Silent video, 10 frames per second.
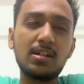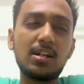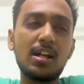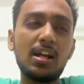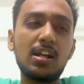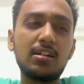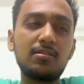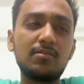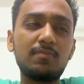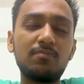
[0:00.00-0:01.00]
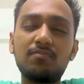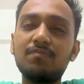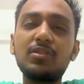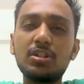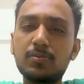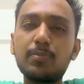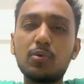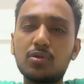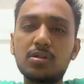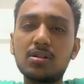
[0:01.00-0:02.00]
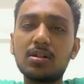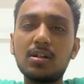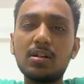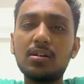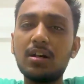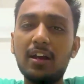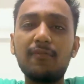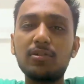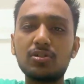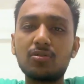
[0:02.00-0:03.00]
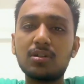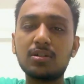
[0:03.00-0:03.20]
and just put efforts on it.